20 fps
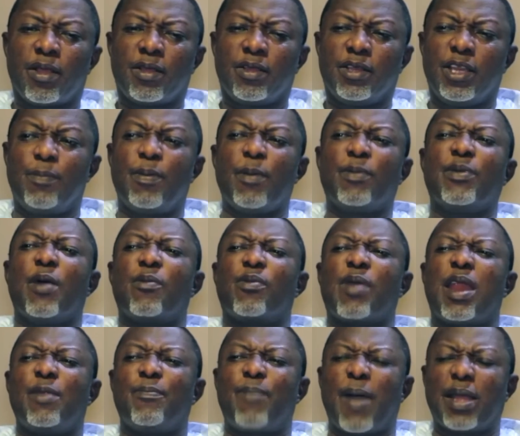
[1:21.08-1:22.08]
the People
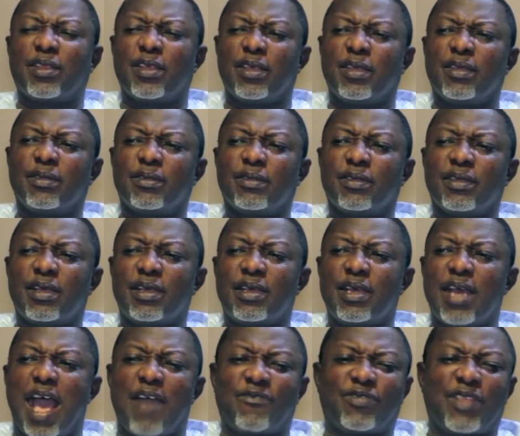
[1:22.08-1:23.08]
Democratic Party.
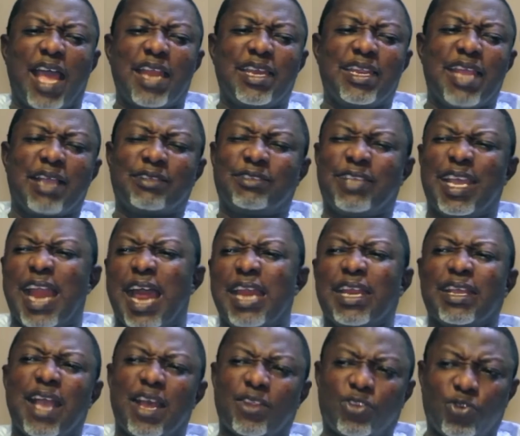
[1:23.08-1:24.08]
After their
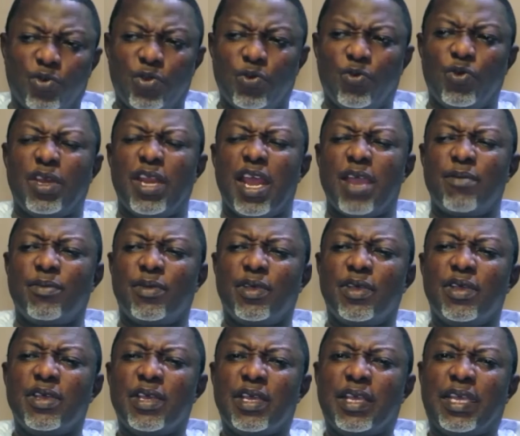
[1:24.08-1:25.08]
shenanigans with them,
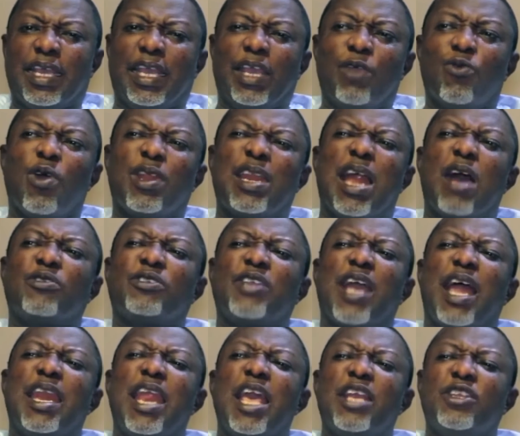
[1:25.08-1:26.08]
he was now
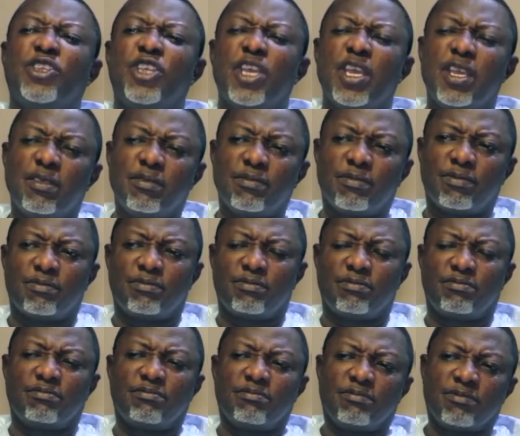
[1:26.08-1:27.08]
challenging
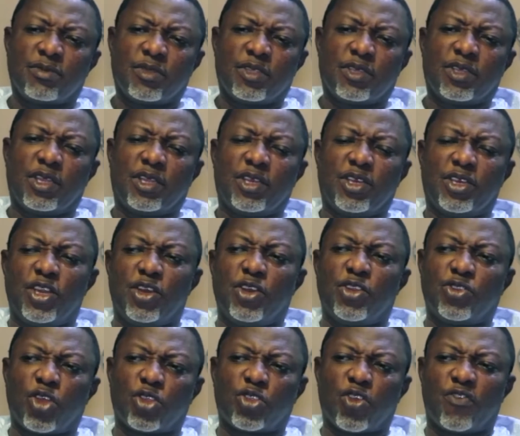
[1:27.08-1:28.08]
the
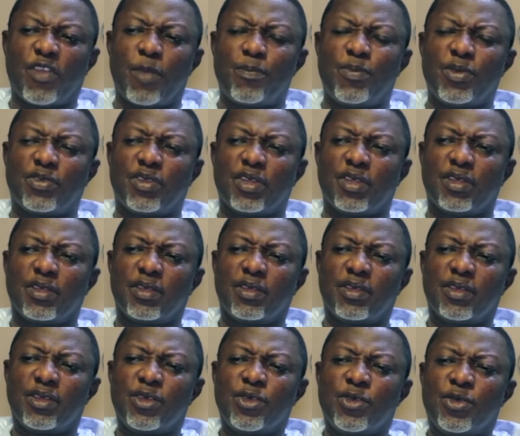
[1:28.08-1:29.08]
result of APC.
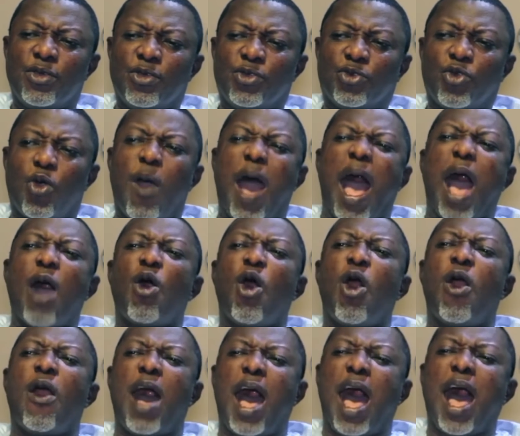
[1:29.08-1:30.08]
So how
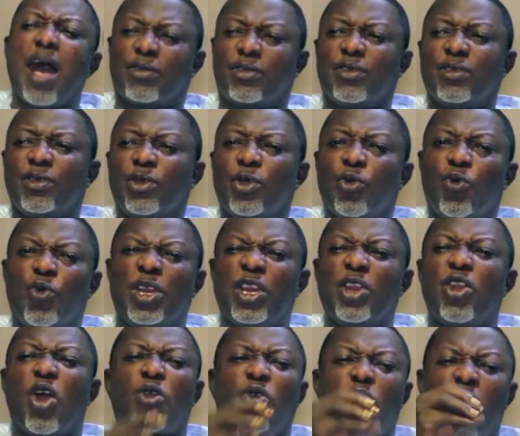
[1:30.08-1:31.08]
on earth will he
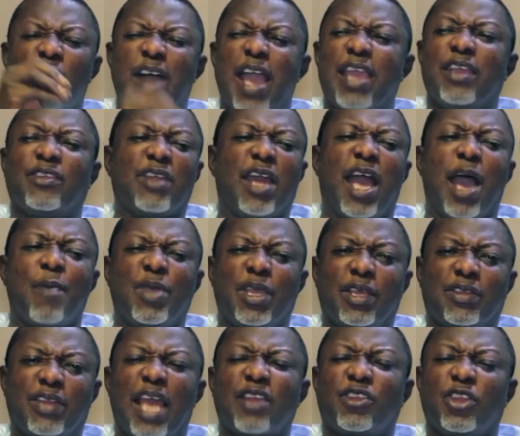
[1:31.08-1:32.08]
not cover his
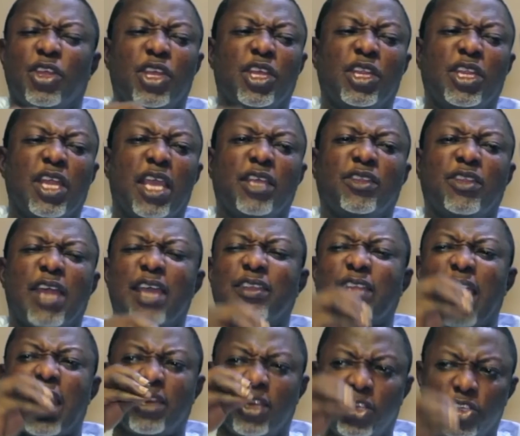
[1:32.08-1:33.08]
eyes
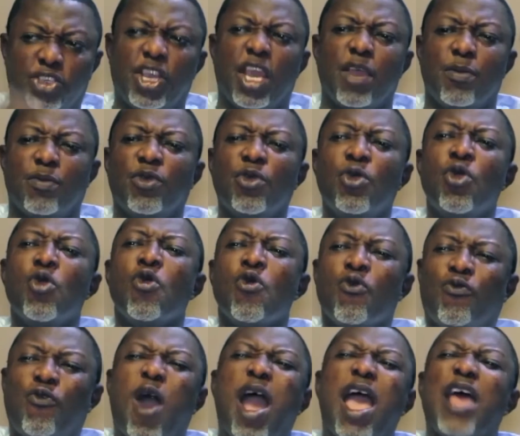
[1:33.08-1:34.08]
in shame
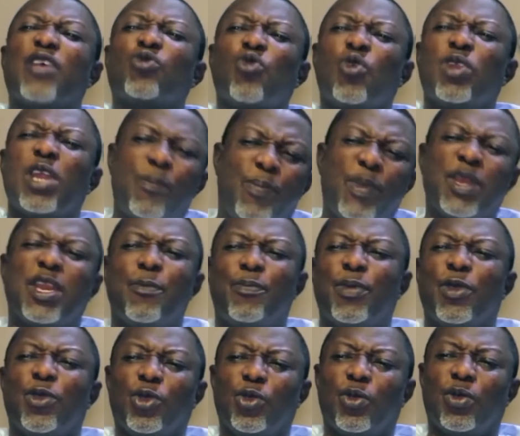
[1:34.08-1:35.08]
for excluding
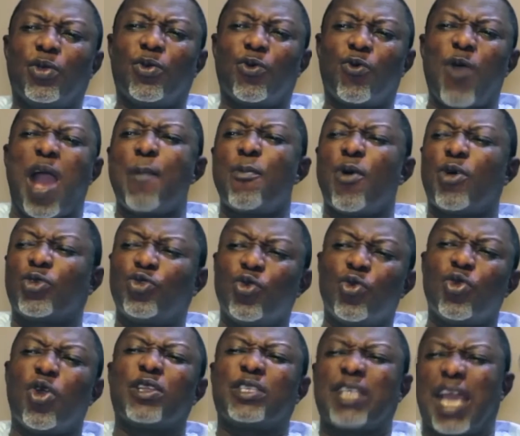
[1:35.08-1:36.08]
PDP? Why must
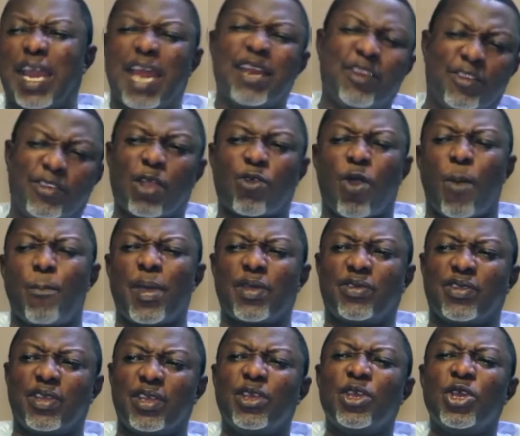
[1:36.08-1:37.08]
you not challenge the second
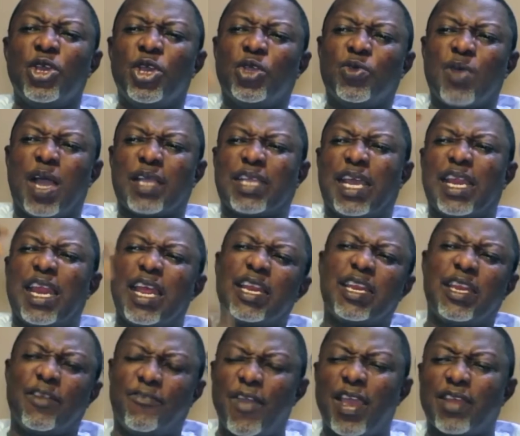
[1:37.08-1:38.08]
person? You are challenging
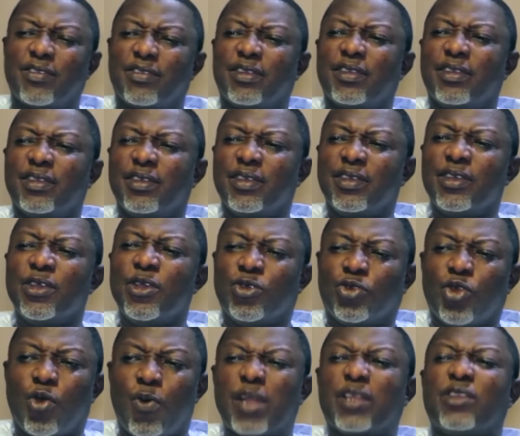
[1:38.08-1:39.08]
the first.
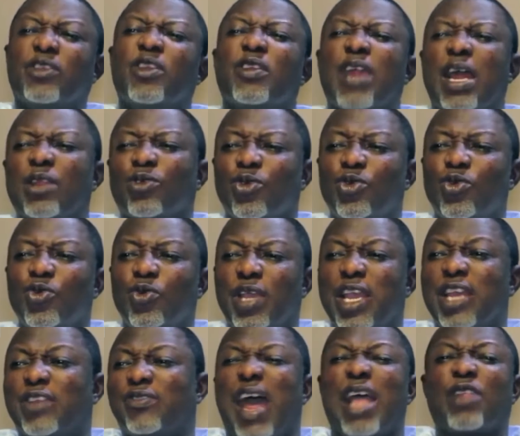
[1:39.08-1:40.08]
So what is he trying to do?
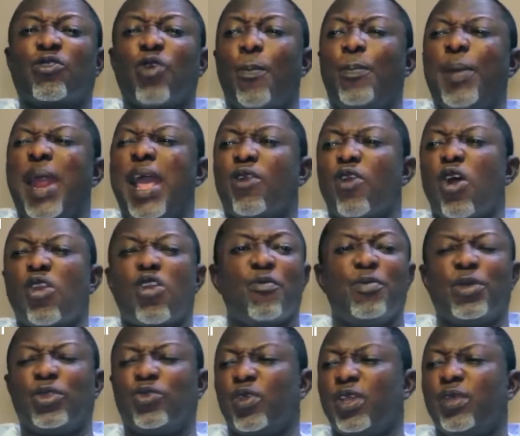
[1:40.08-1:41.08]
He's trying to play a run-up
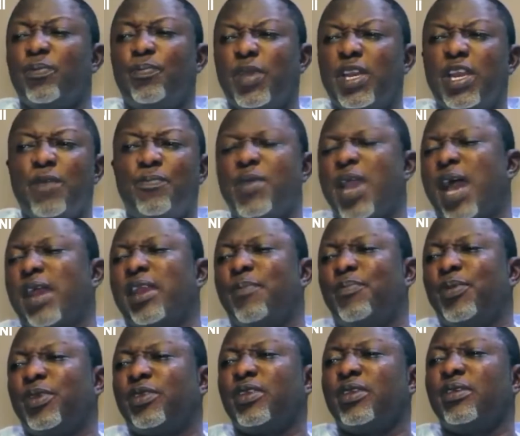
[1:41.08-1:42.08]
between PDP and
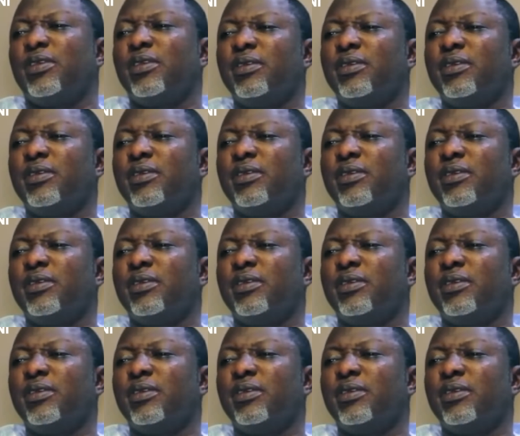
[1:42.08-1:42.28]
APC.